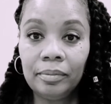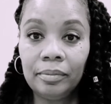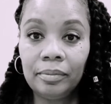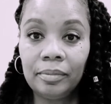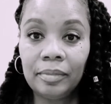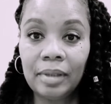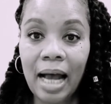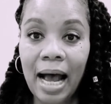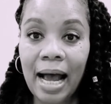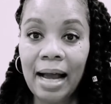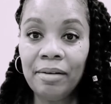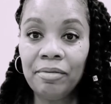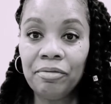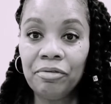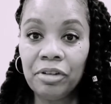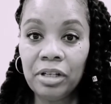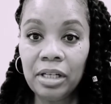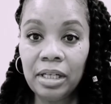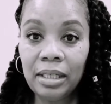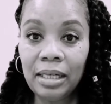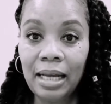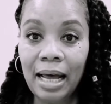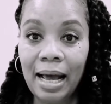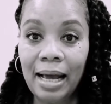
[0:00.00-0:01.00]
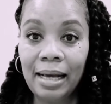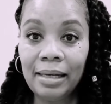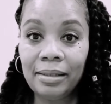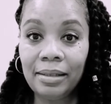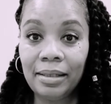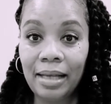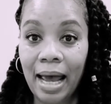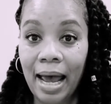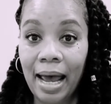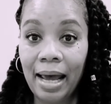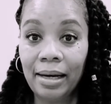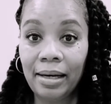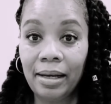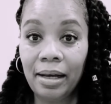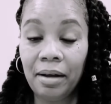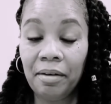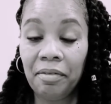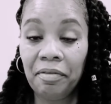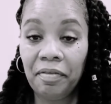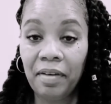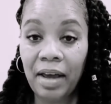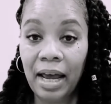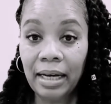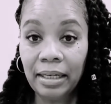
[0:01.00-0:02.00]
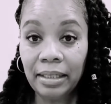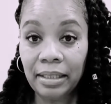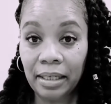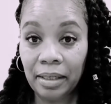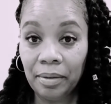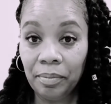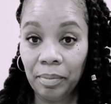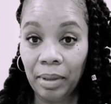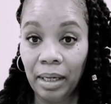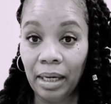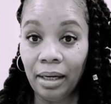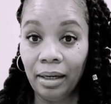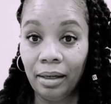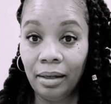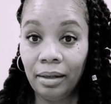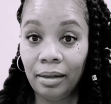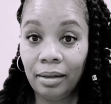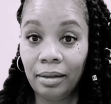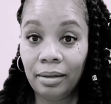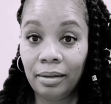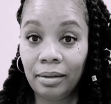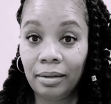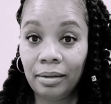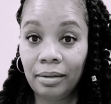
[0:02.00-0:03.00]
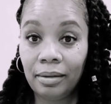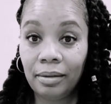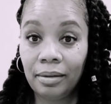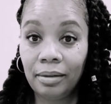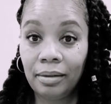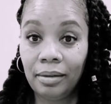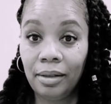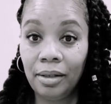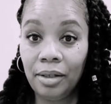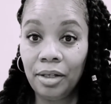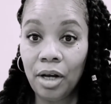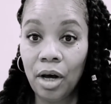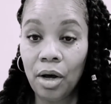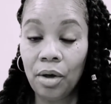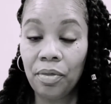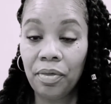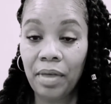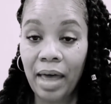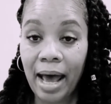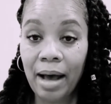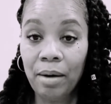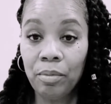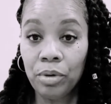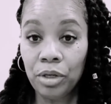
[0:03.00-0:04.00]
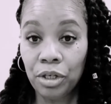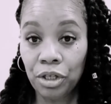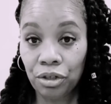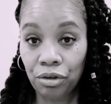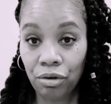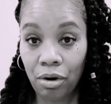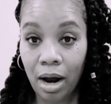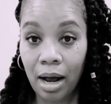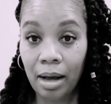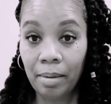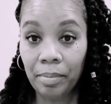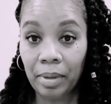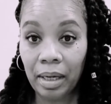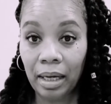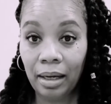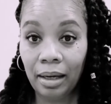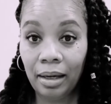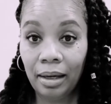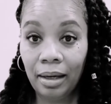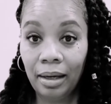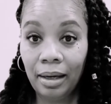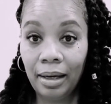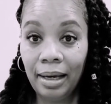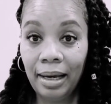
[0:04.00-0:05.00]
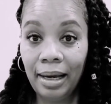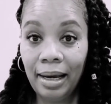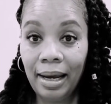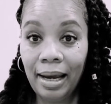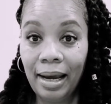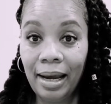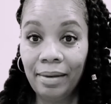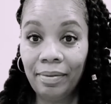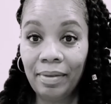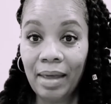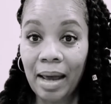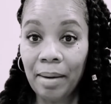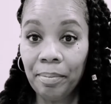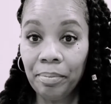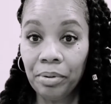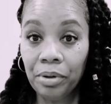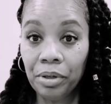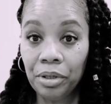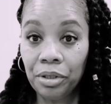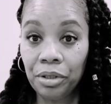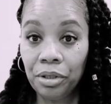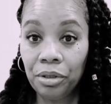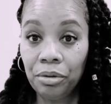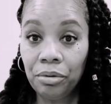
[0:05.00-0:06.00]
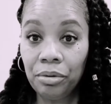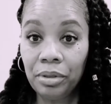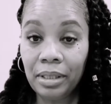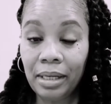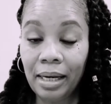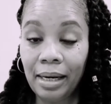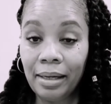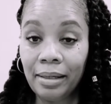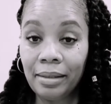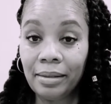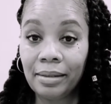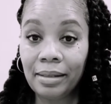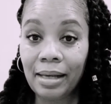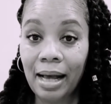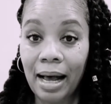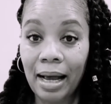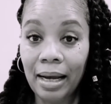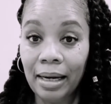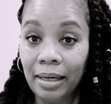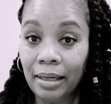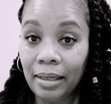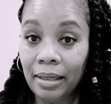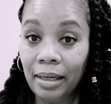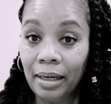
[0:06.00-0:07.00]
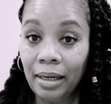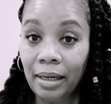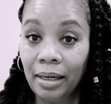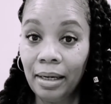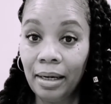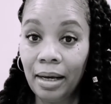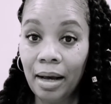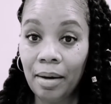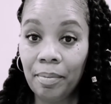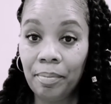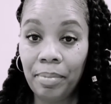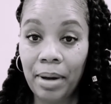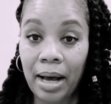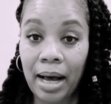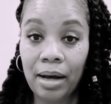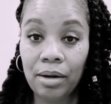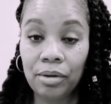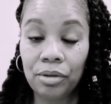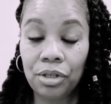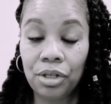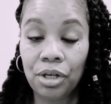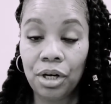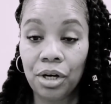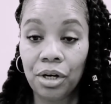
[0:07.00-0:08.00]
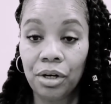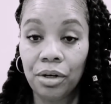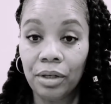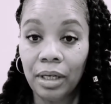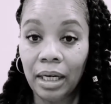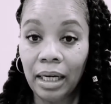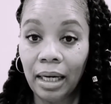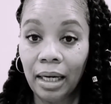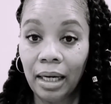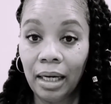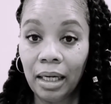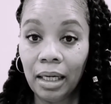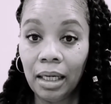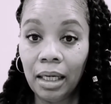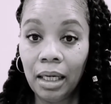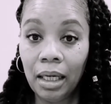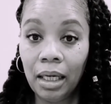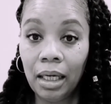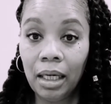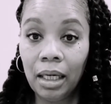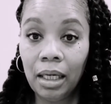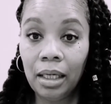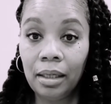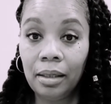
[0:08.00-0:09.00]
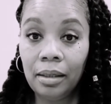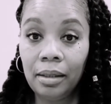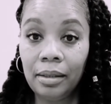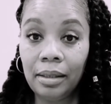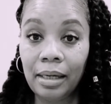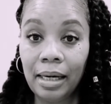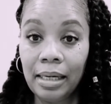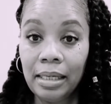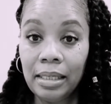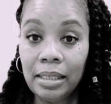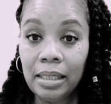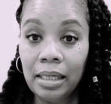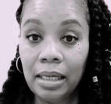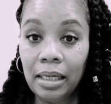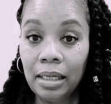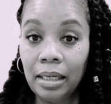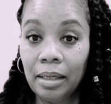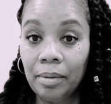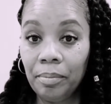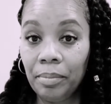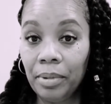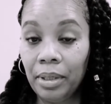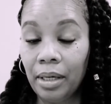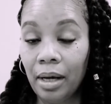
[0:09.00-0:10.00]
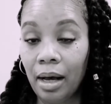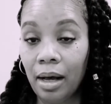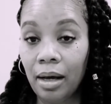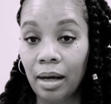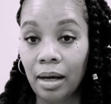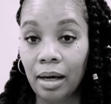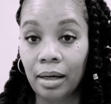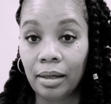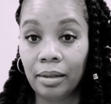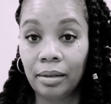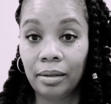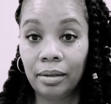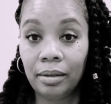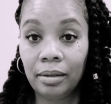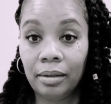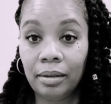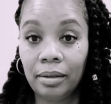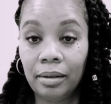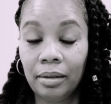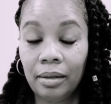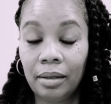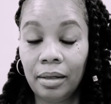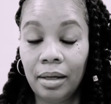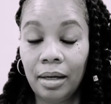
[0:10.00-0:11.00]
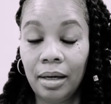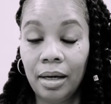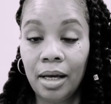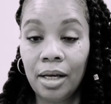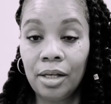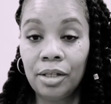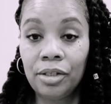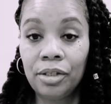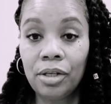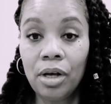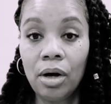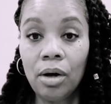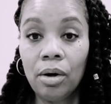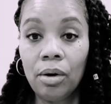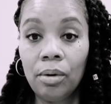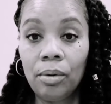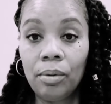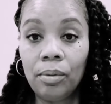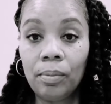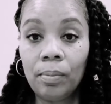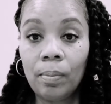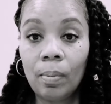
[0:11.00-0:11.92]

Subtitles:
I realized that affected me. You know, that was trauma, and that produced anxiety about turning 19 and beyond. So